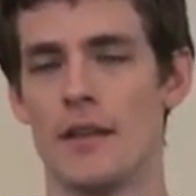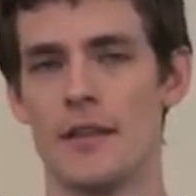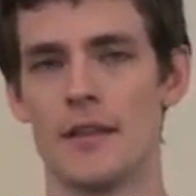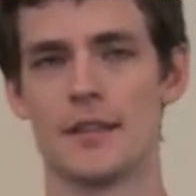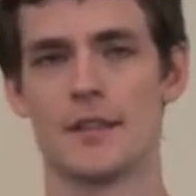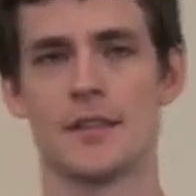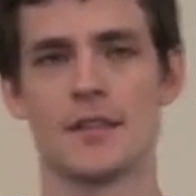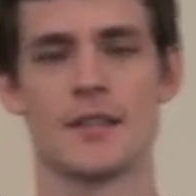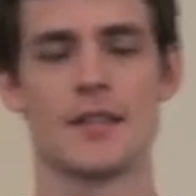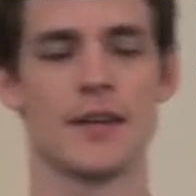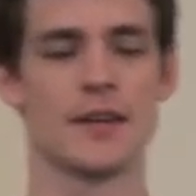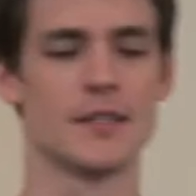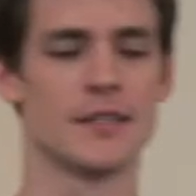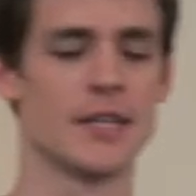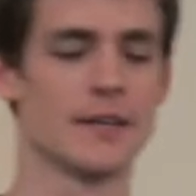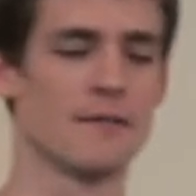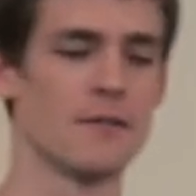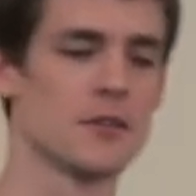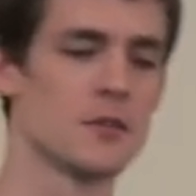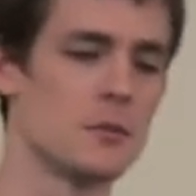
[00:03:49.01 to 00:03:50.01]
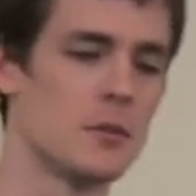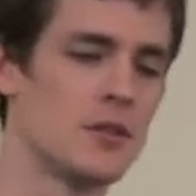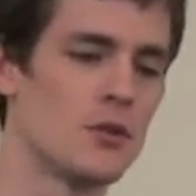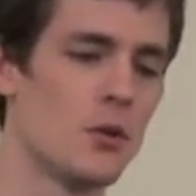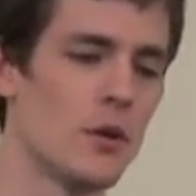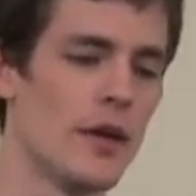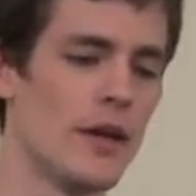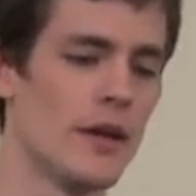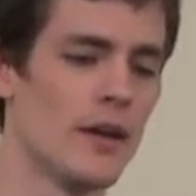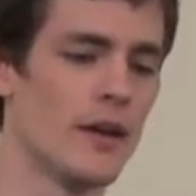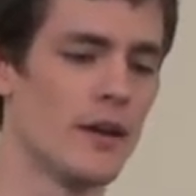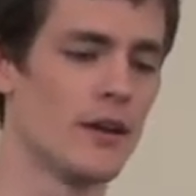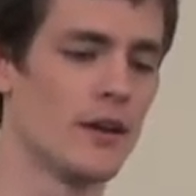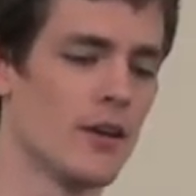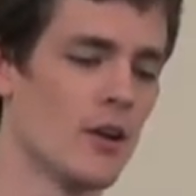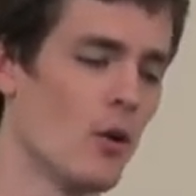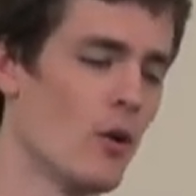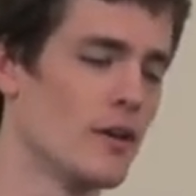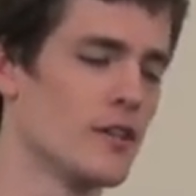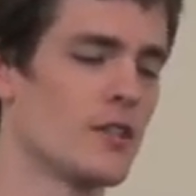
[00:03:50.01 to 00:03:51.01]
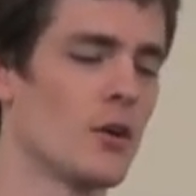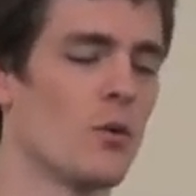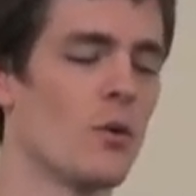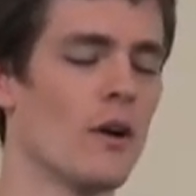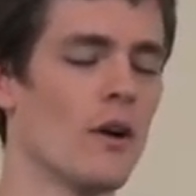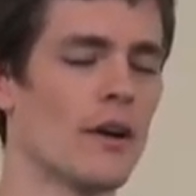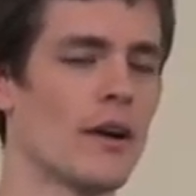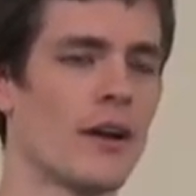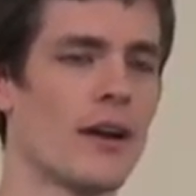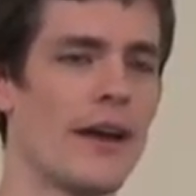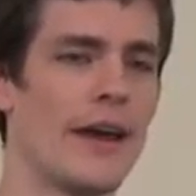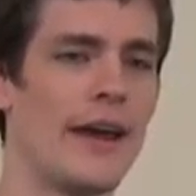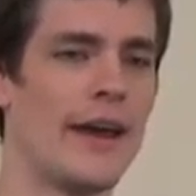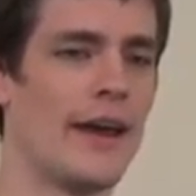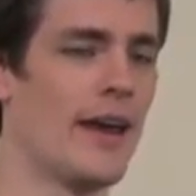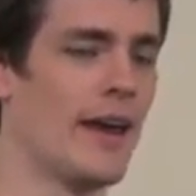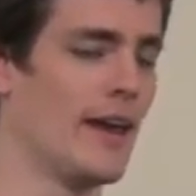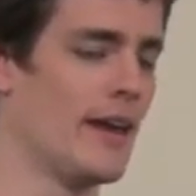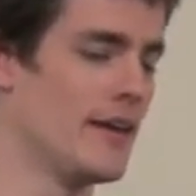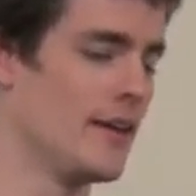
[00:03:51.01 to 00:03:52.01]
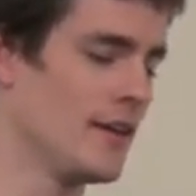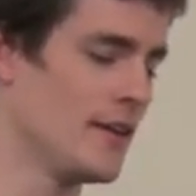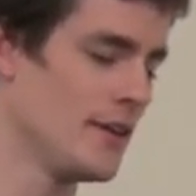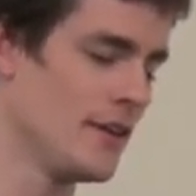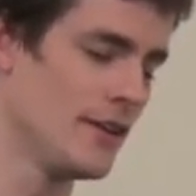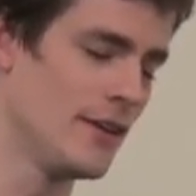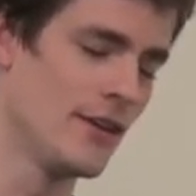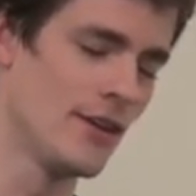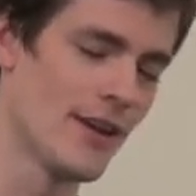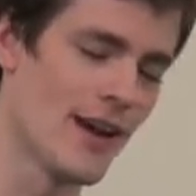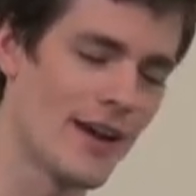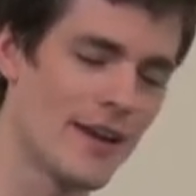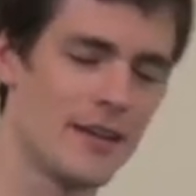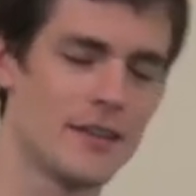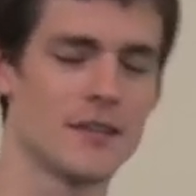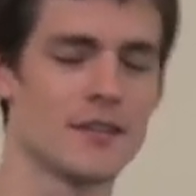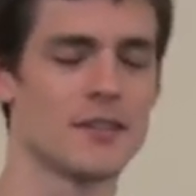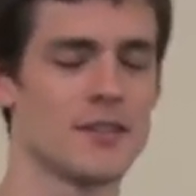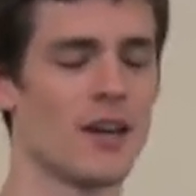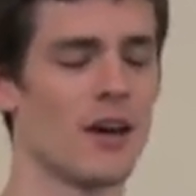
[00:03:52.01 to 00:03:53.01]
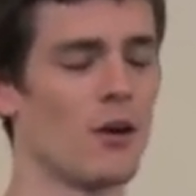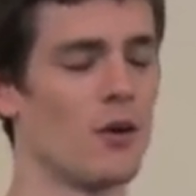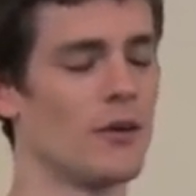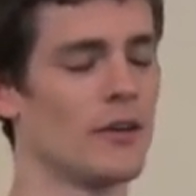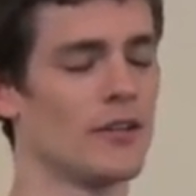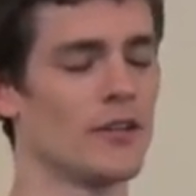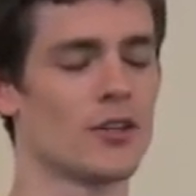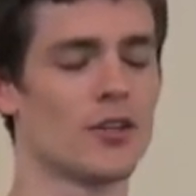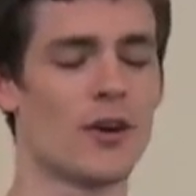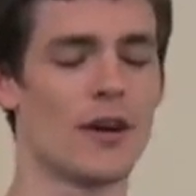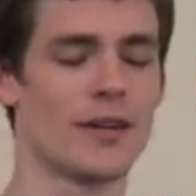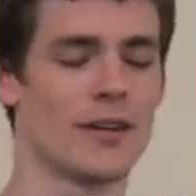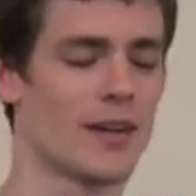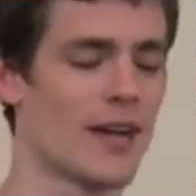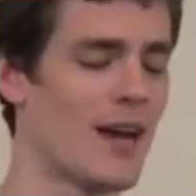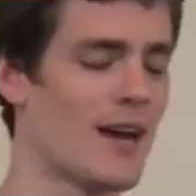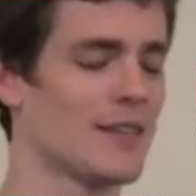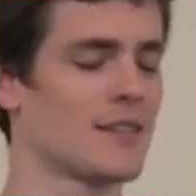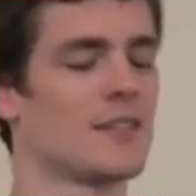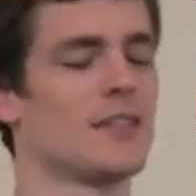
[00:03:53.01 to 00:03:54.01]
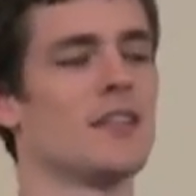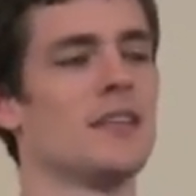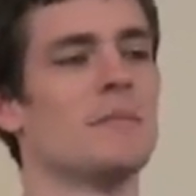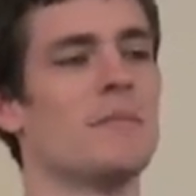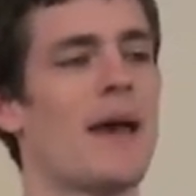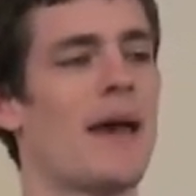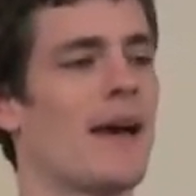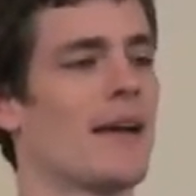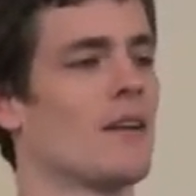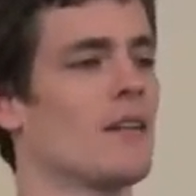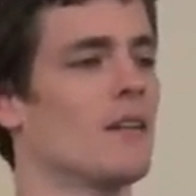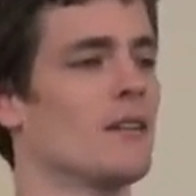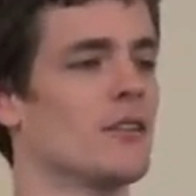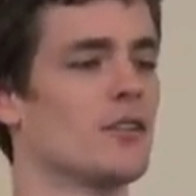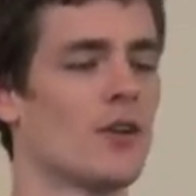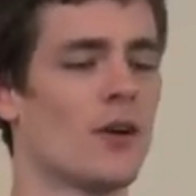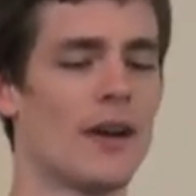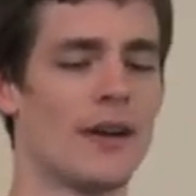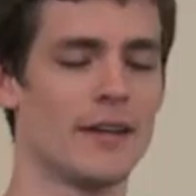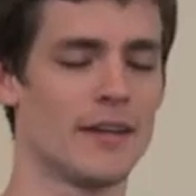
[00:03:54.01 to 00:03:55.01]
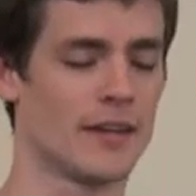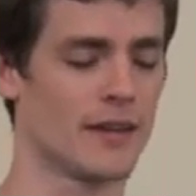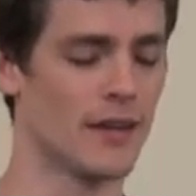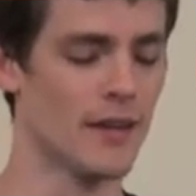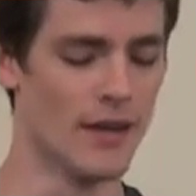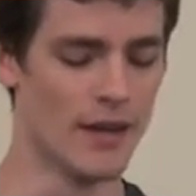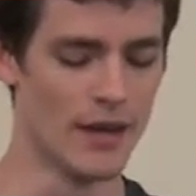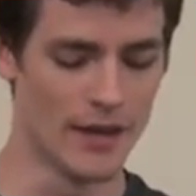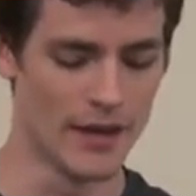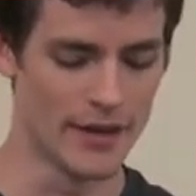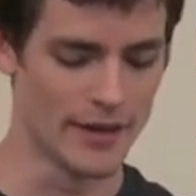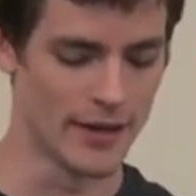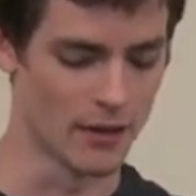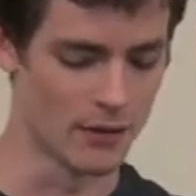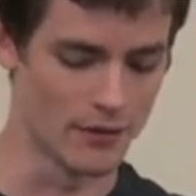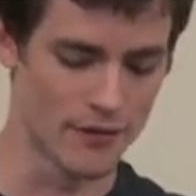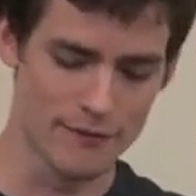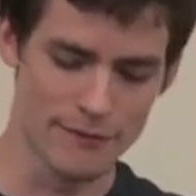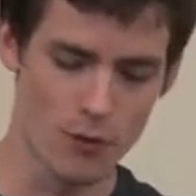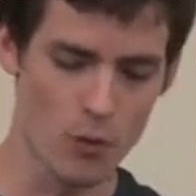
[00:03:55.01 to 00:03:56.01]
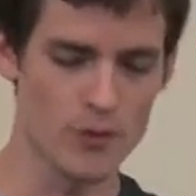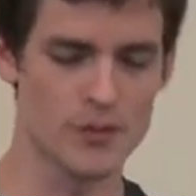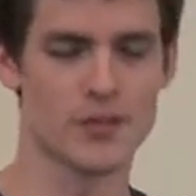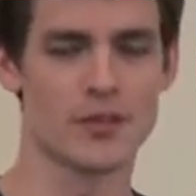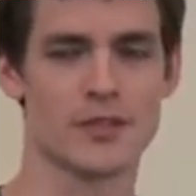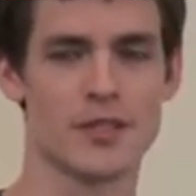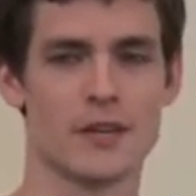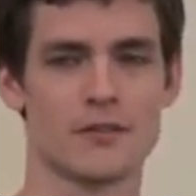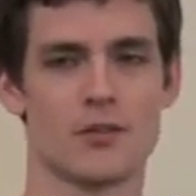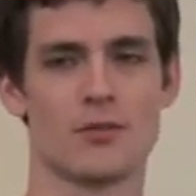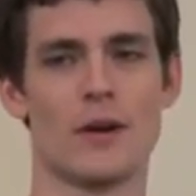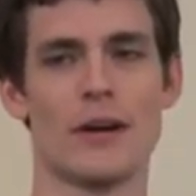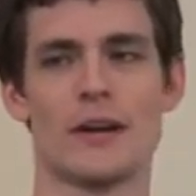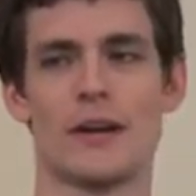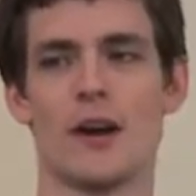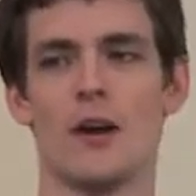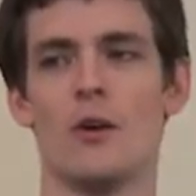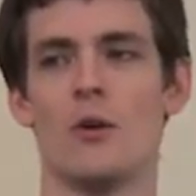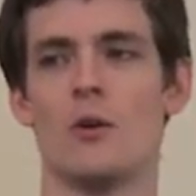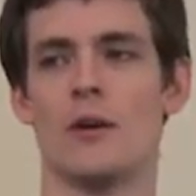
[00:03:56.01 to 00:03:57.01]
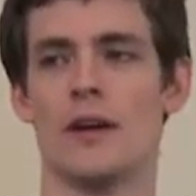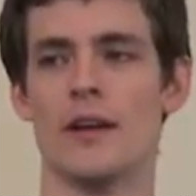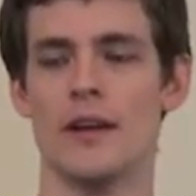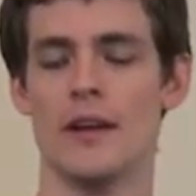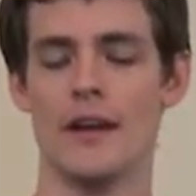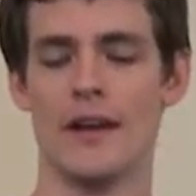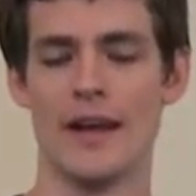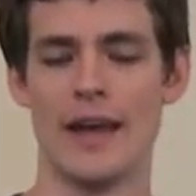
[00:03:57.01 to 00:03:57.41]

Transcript: This is the difference between going to work and you're not in the zone and you're trying to constantly battle and trying to you know, force yourself to write code.